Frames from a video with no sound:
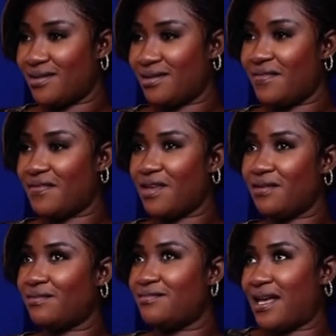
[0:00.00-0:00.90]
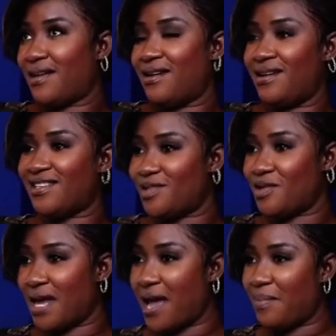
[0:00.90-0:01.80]
They feel like, oh, it's
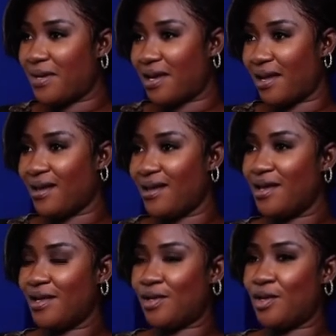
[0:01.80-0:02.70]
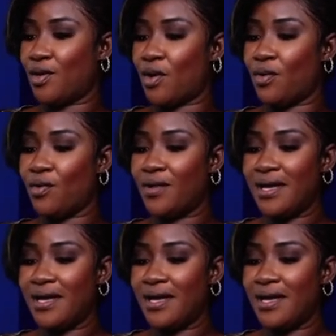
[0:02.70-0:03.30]
not happening, you know.